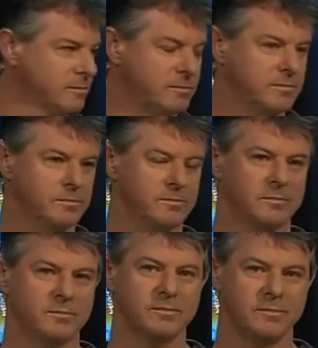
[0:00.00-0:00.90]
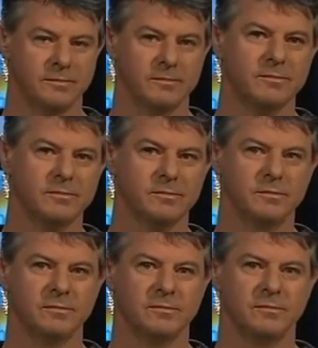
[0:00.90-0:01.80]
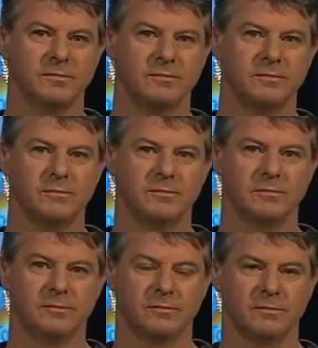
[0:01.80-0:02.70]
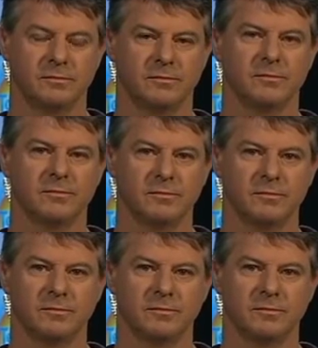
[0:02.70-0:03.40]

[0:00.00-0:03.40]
No words are spoken by the person on screen.